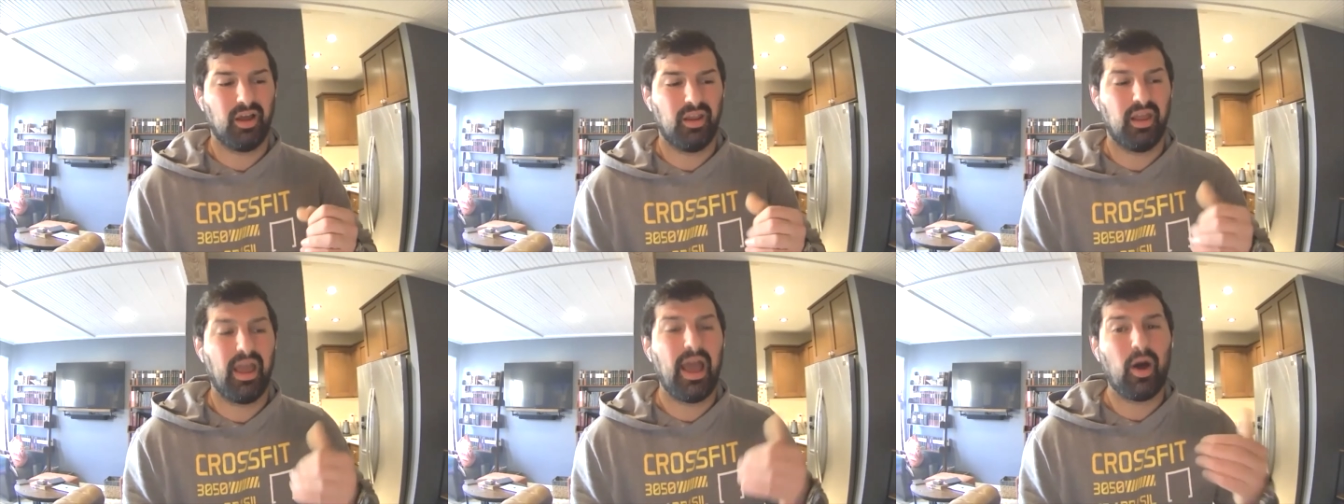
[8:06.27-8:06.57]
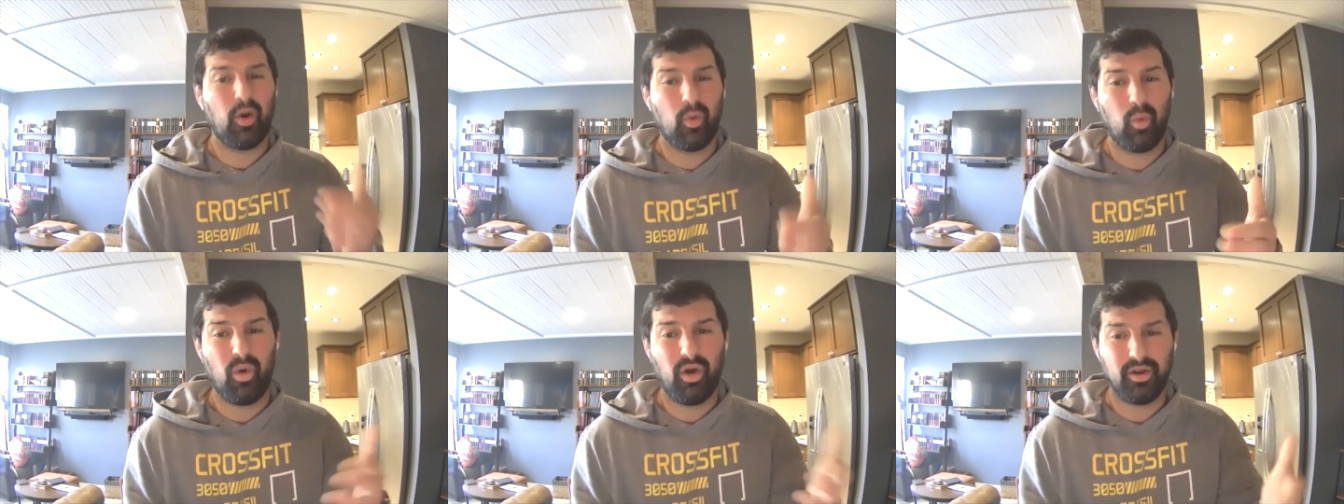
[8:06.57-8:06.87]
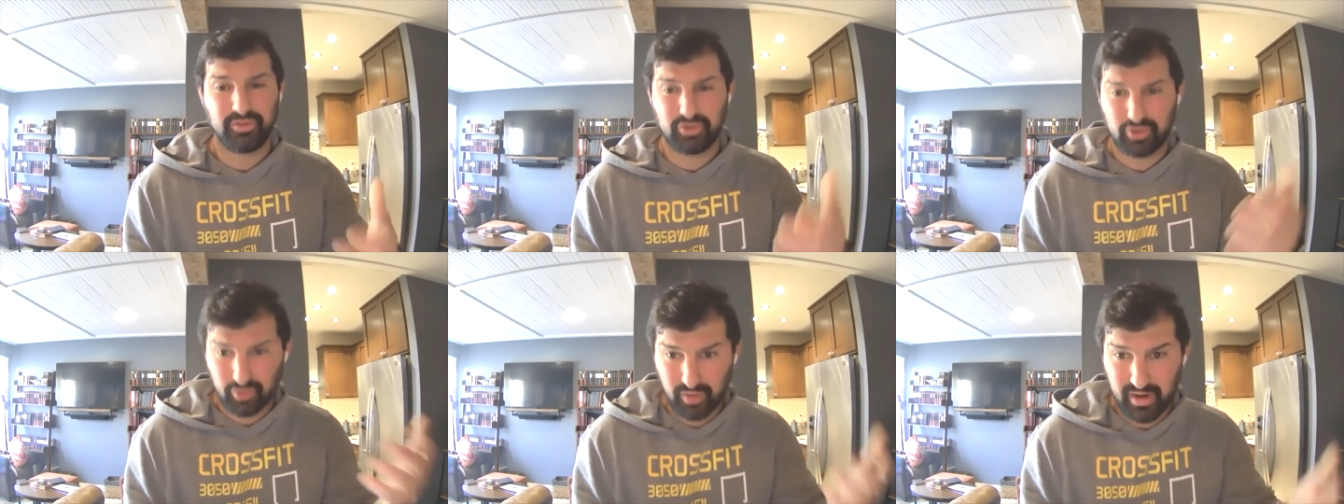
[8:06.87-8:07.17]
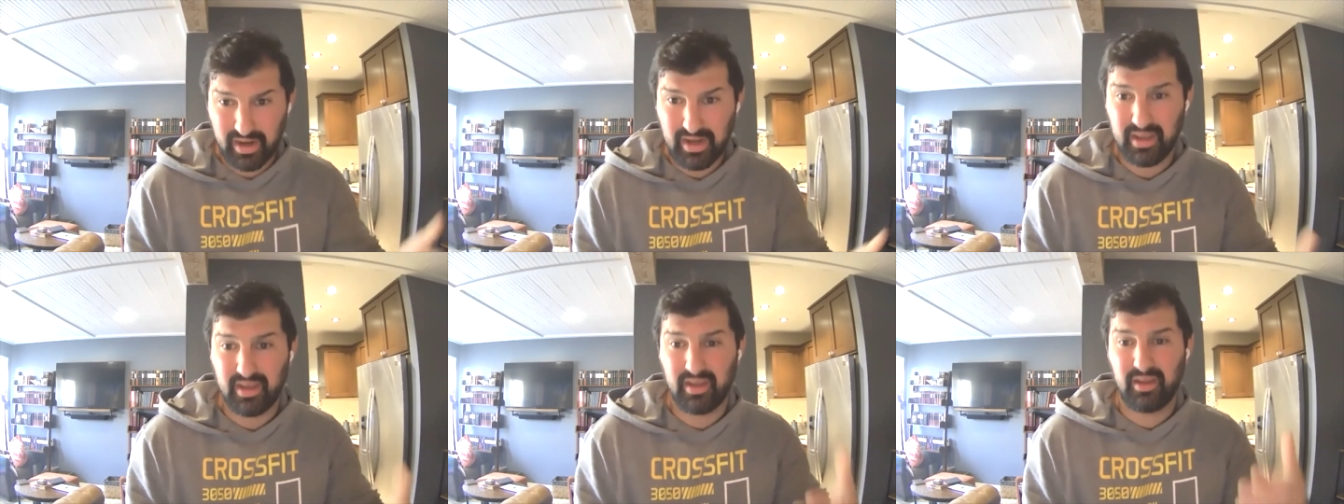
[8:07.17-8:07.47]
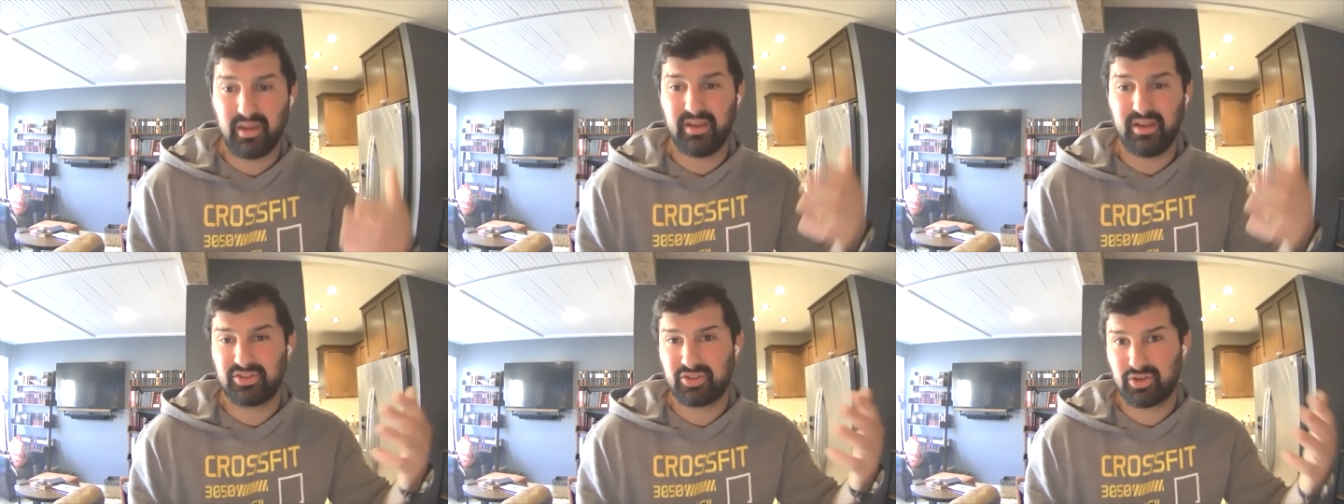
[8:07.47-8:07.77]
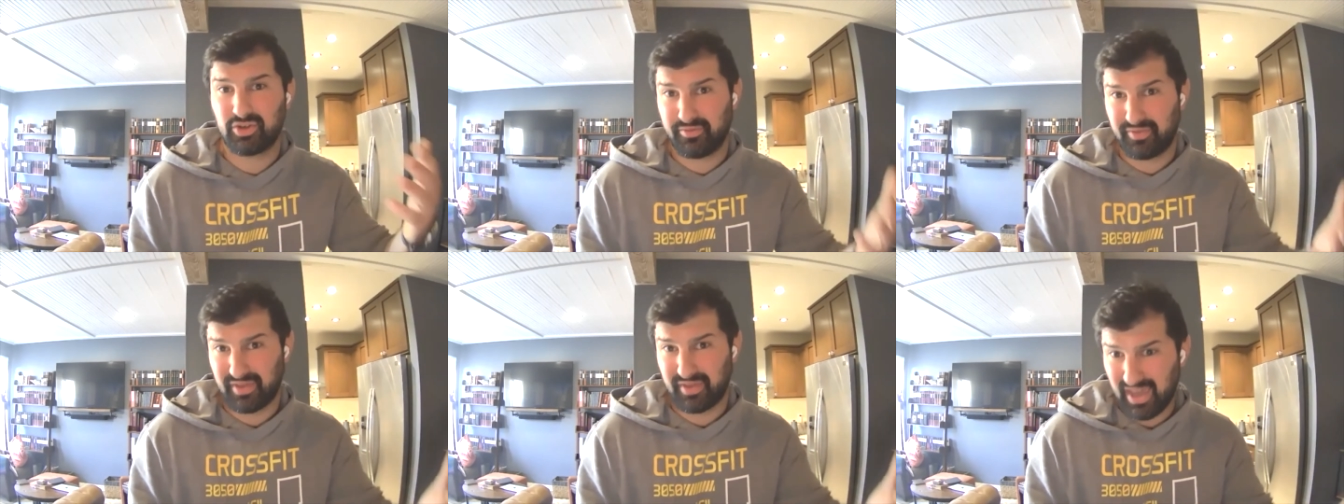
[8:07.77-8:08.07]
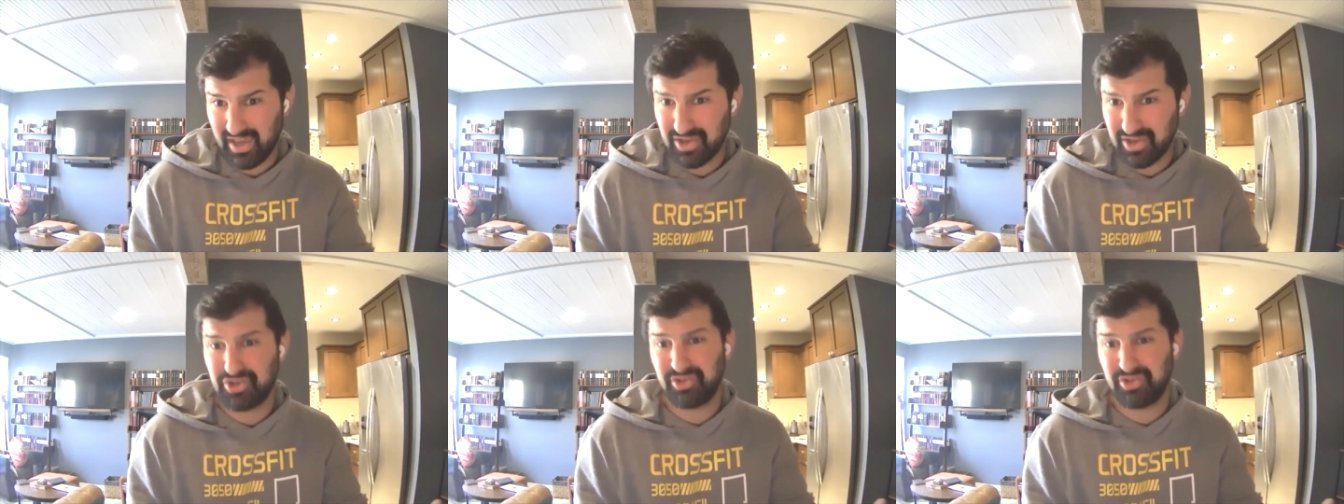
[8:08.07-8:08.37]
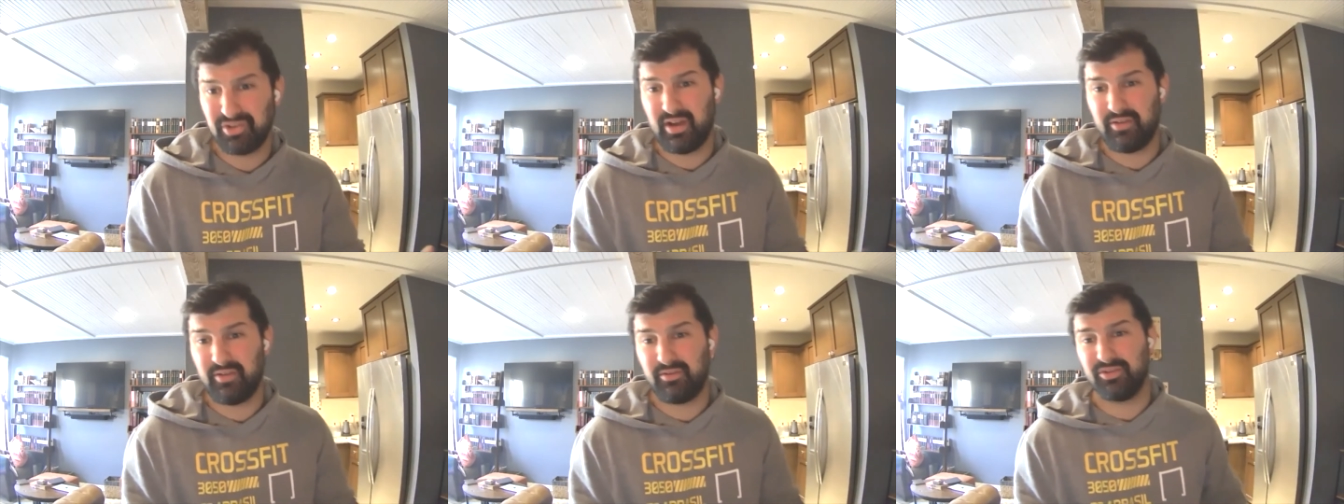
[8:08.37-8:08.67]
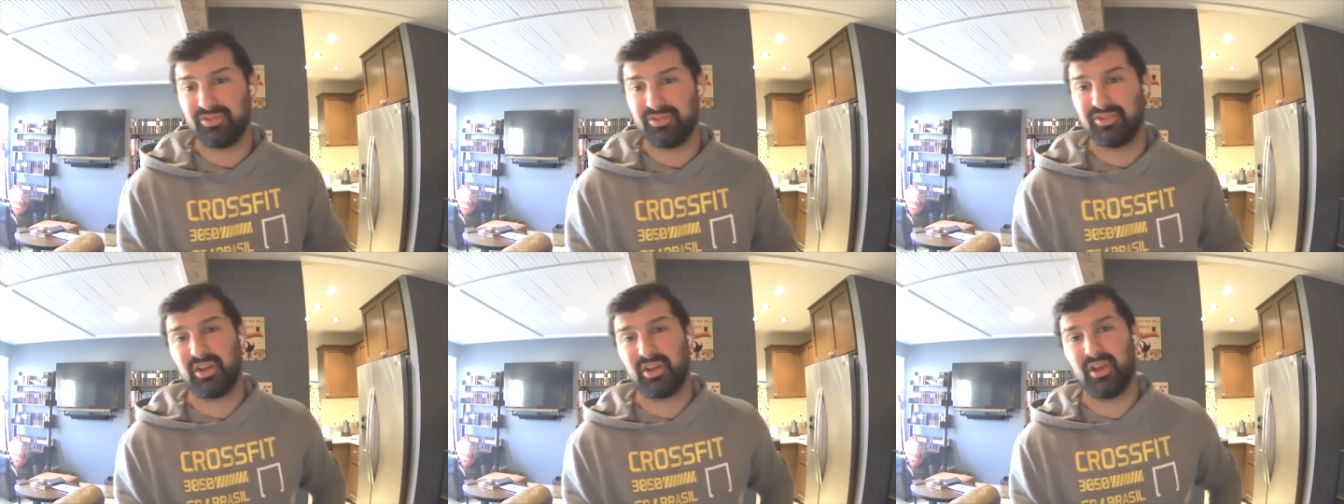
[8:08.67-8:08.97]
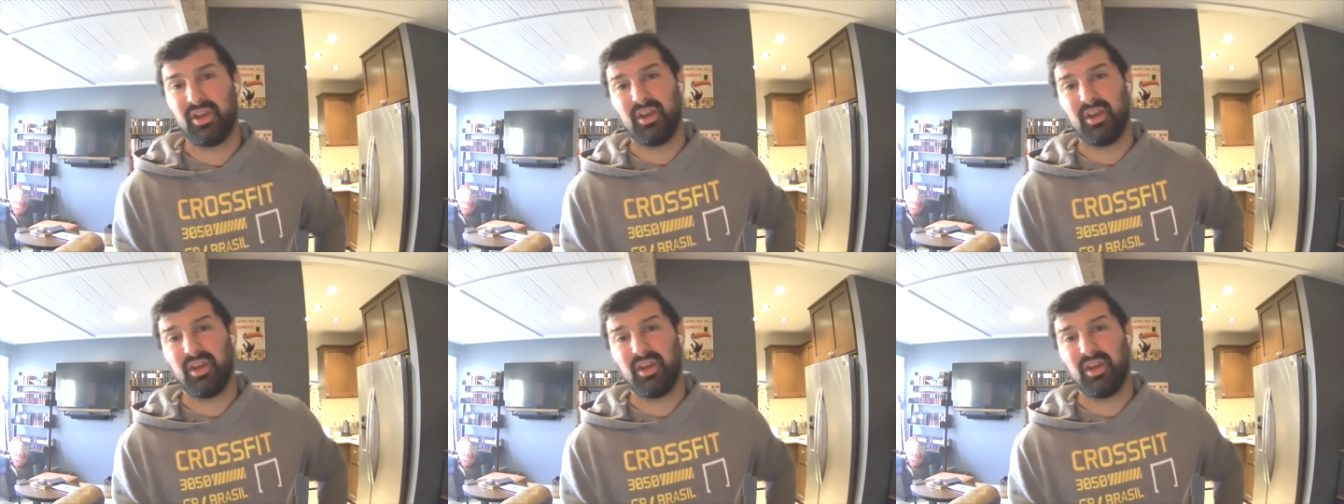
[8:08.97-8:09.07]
L1 training and certification levels.